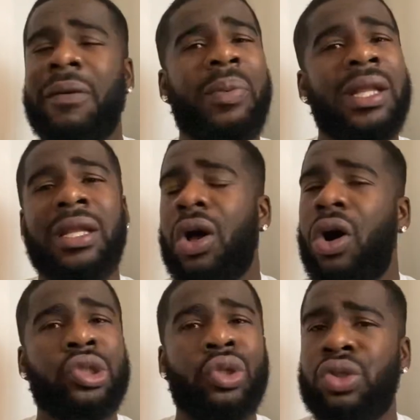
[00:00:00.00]
been in the
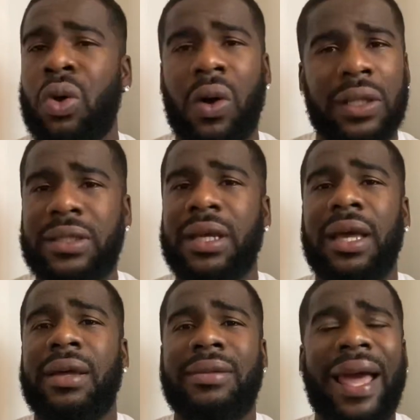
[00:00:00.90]
Arsenal squad
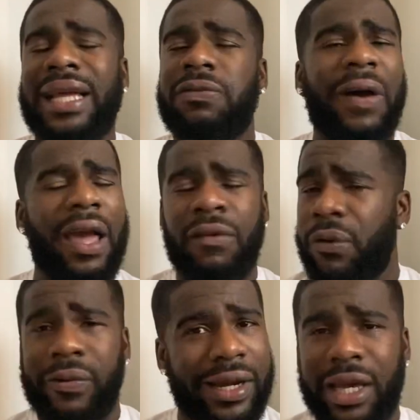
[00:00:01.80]
that is fighting
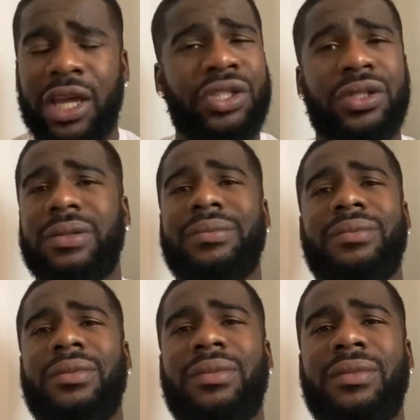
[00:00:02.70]
for relegation.
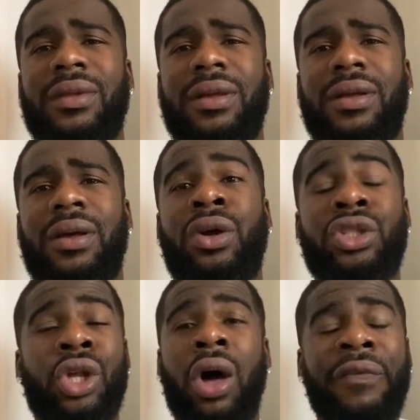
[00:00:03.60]

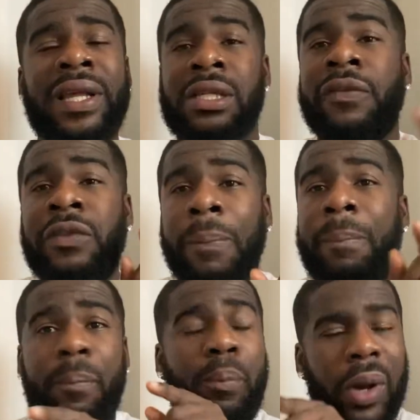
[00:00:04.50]
Because a lot of fans love to
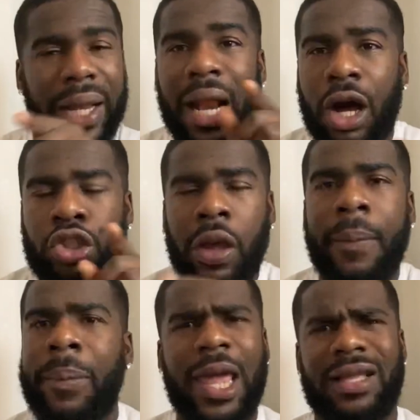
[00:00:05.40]
point out
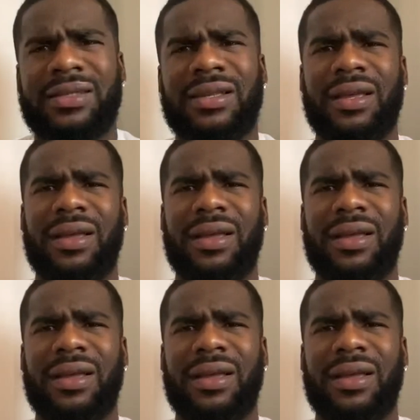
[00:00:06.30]
certain players.